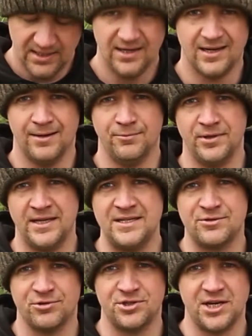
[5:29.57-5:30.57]
But
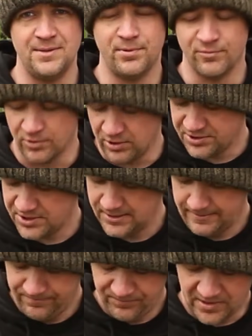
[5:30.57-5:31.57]
these are a cheaper rod.
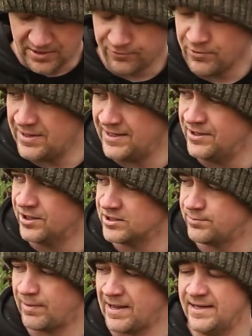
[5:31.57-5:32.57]
They're a really nice
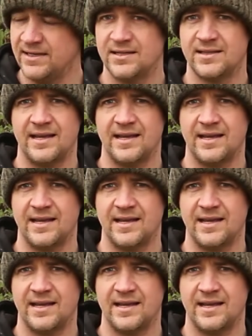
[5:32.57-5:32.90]
blank.